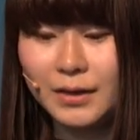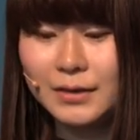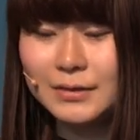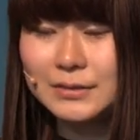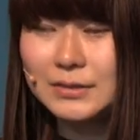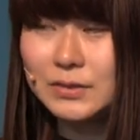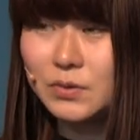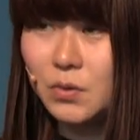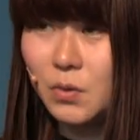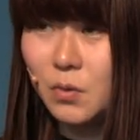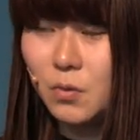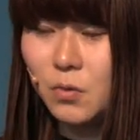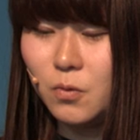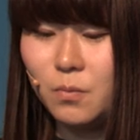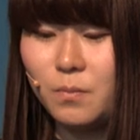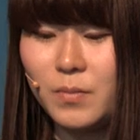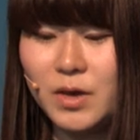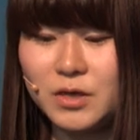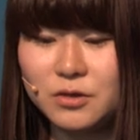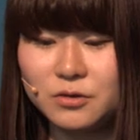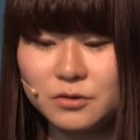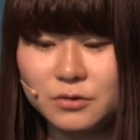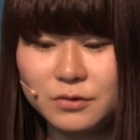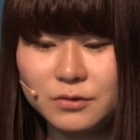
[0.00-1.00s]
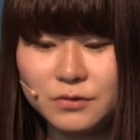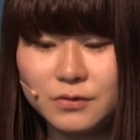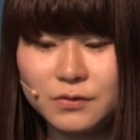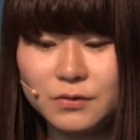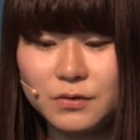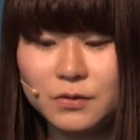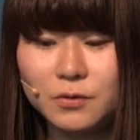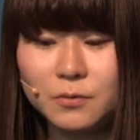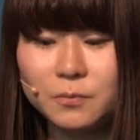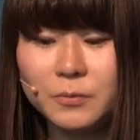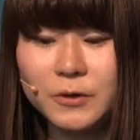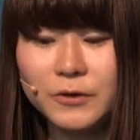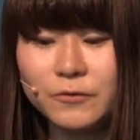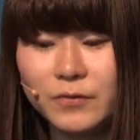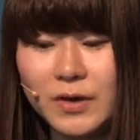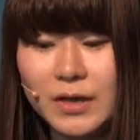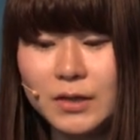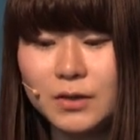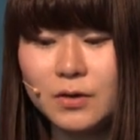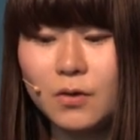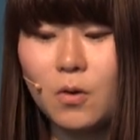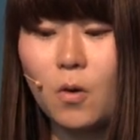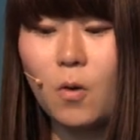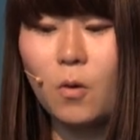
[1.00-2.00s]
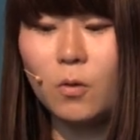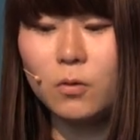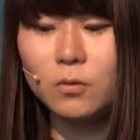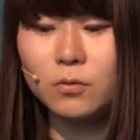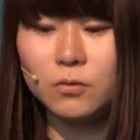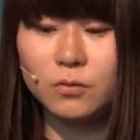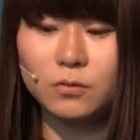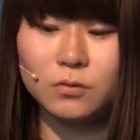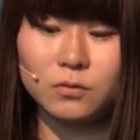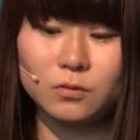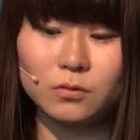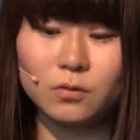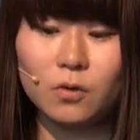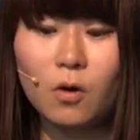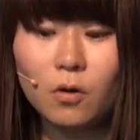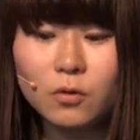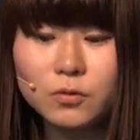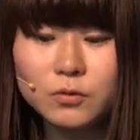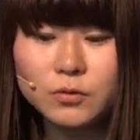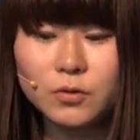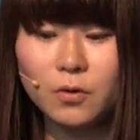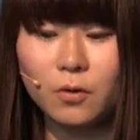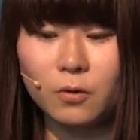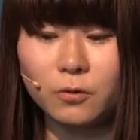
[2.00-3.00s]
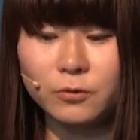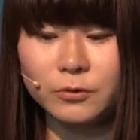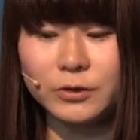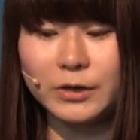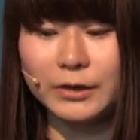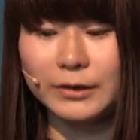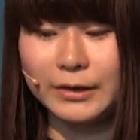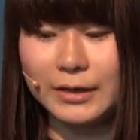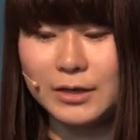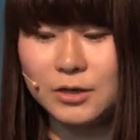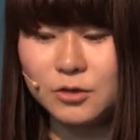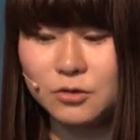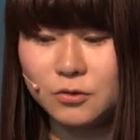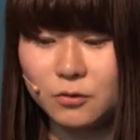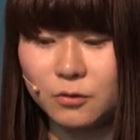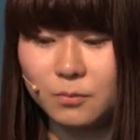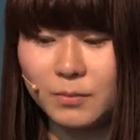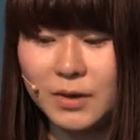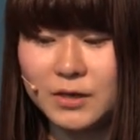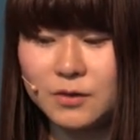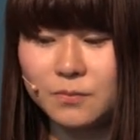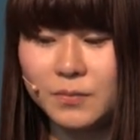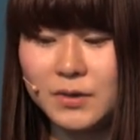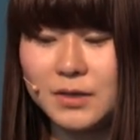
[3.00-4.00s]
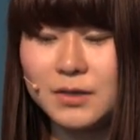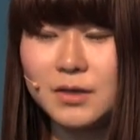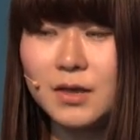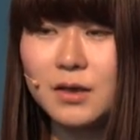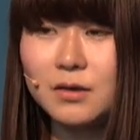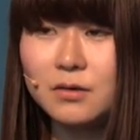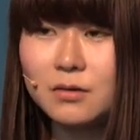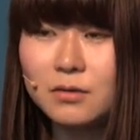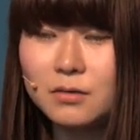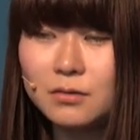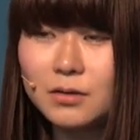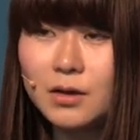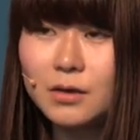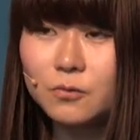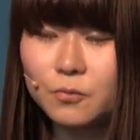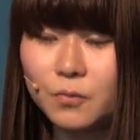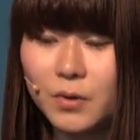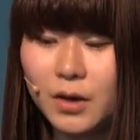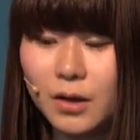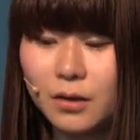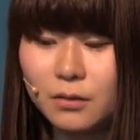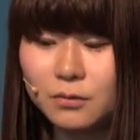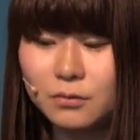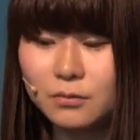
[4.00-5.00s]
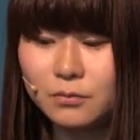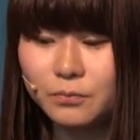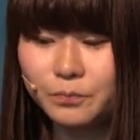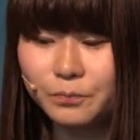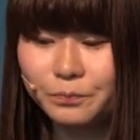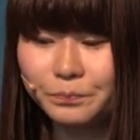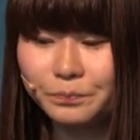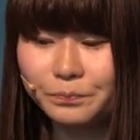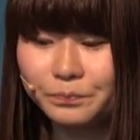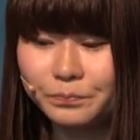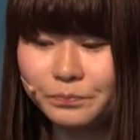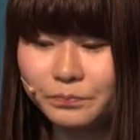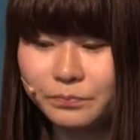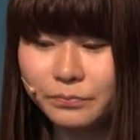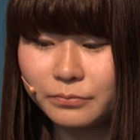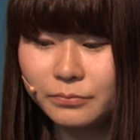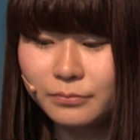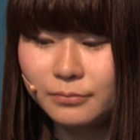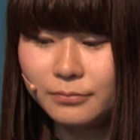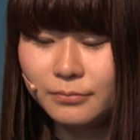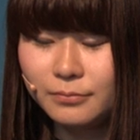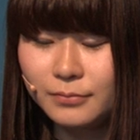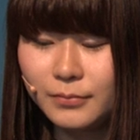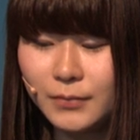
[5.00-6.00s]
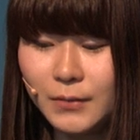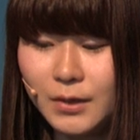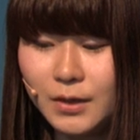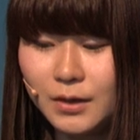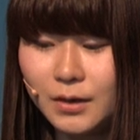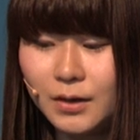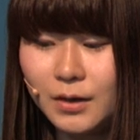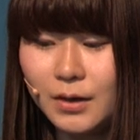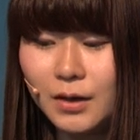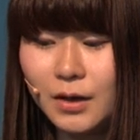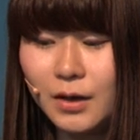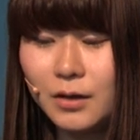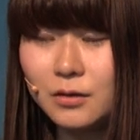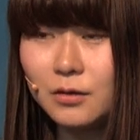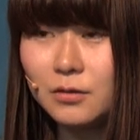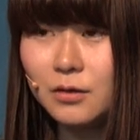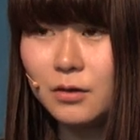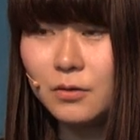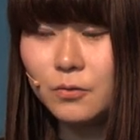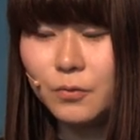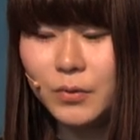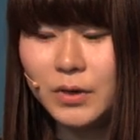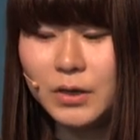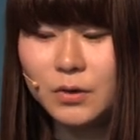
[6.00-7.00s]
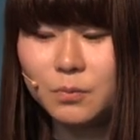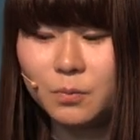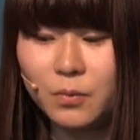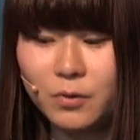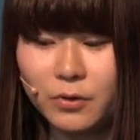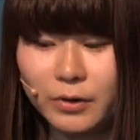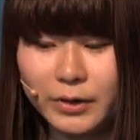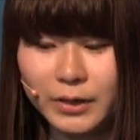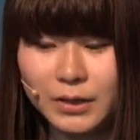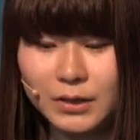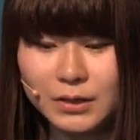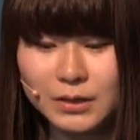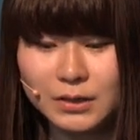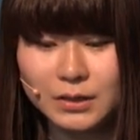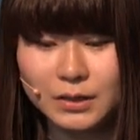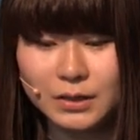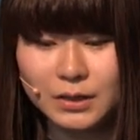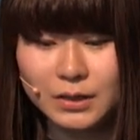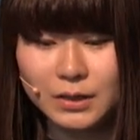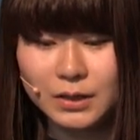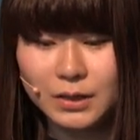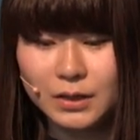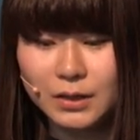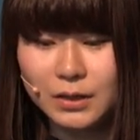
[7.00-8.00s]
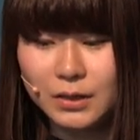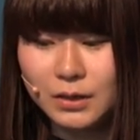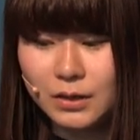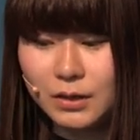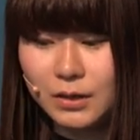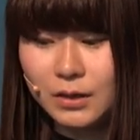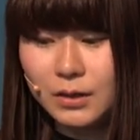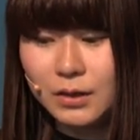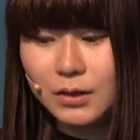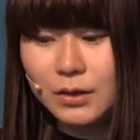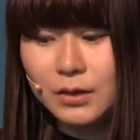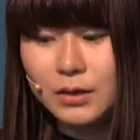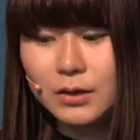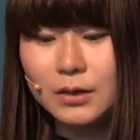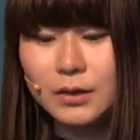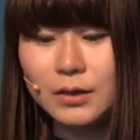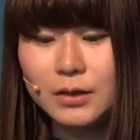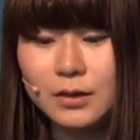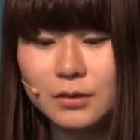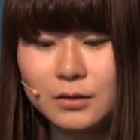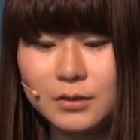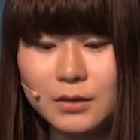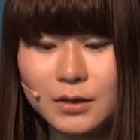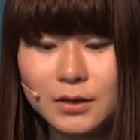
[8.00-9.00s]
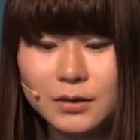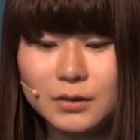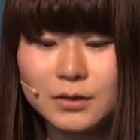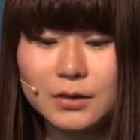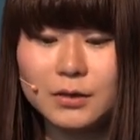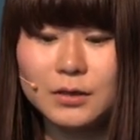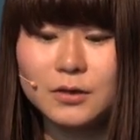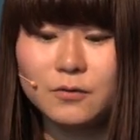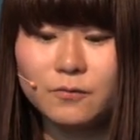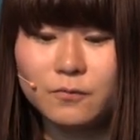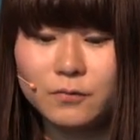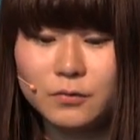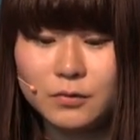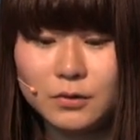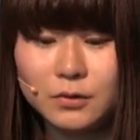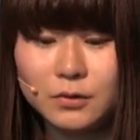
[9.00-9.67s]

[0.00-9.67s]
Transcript: So measures to prevent code alteration must be taken as well. Another weak point is that the